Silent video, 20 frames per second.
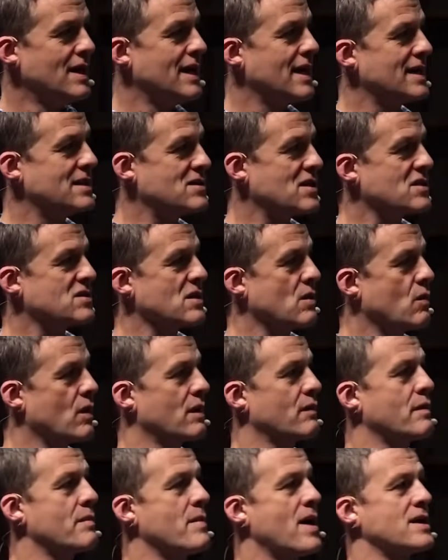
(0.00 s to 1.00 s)
he says, I want
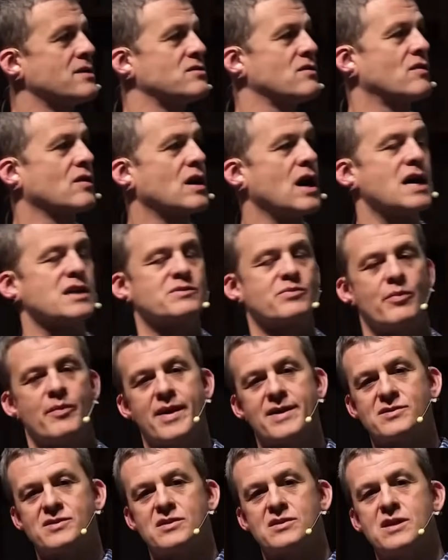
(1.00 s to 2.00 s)
to remind you of the gospel
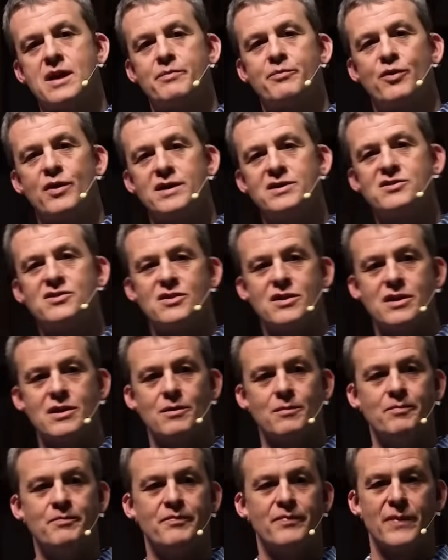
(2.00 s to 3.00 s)
message I preached to
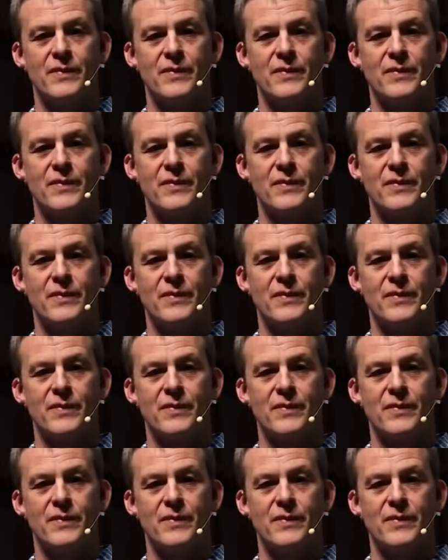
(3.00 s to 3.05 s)
you.